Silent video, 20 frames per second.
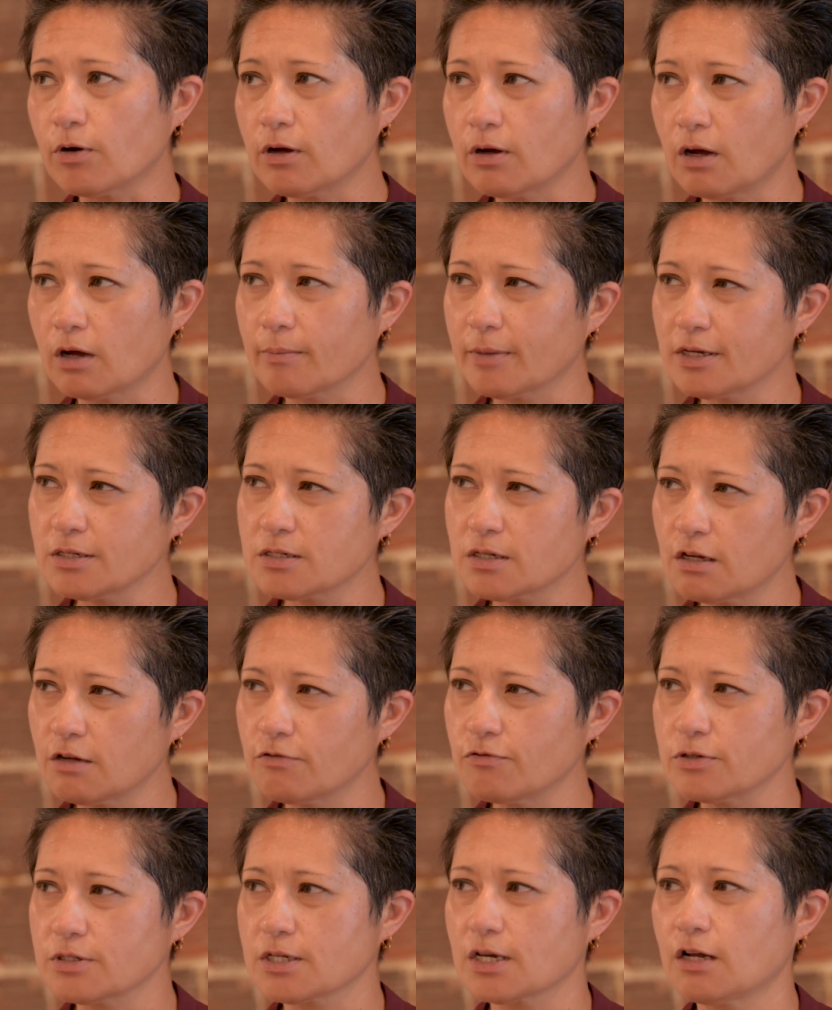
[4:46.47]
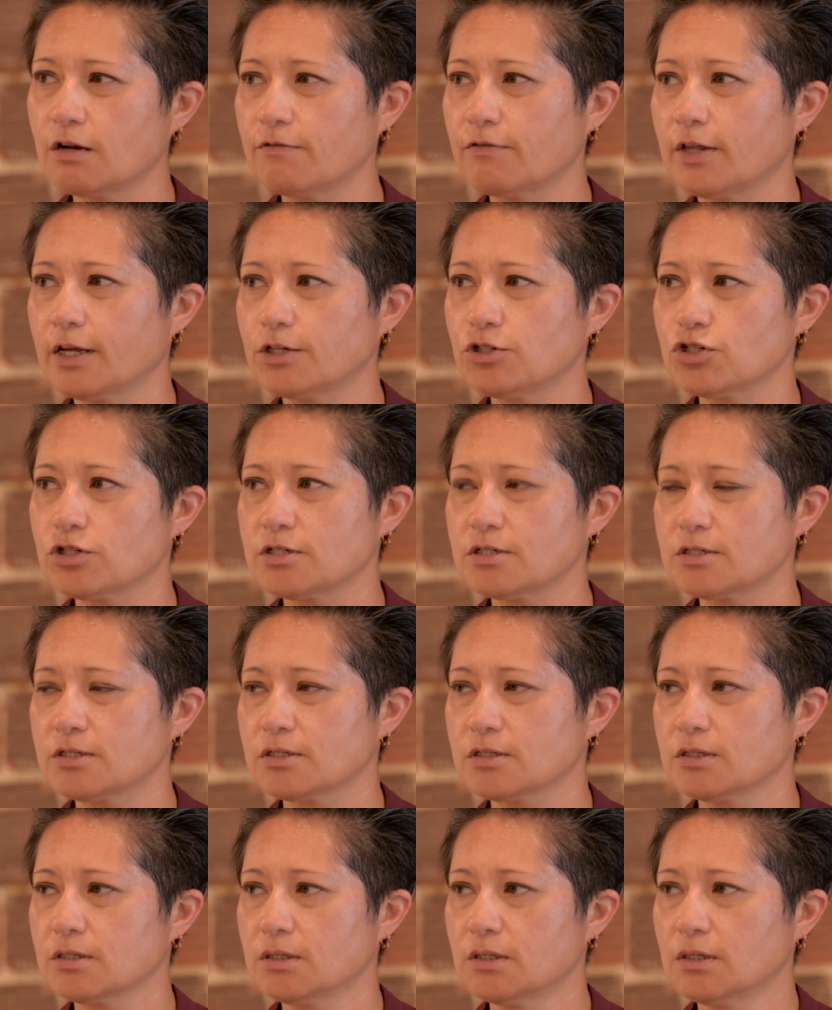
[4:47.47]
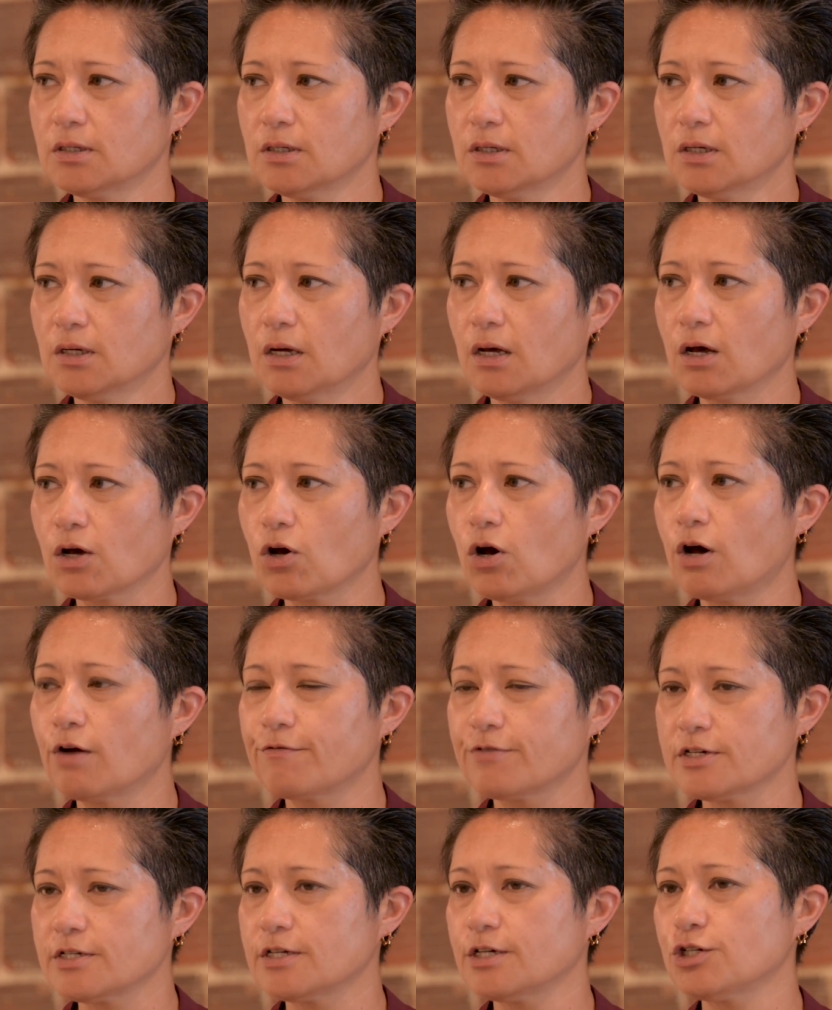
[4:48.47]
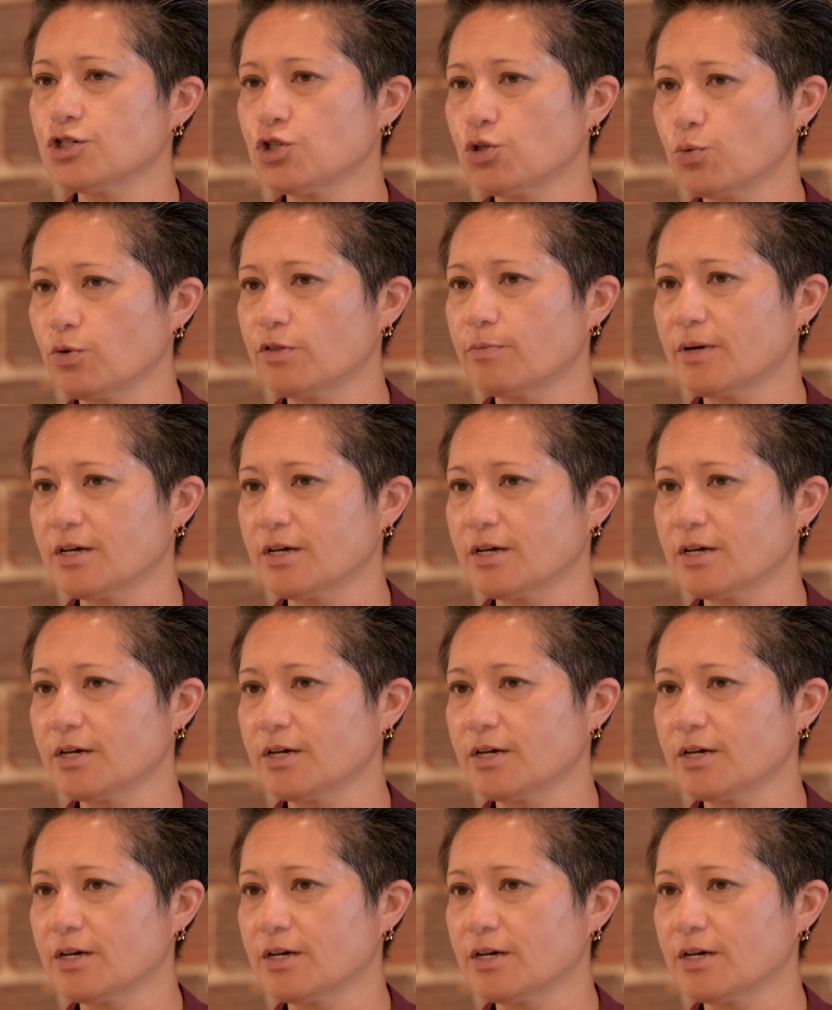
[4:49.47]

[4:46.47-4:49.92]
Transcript: on myself was kind of like just a conversation with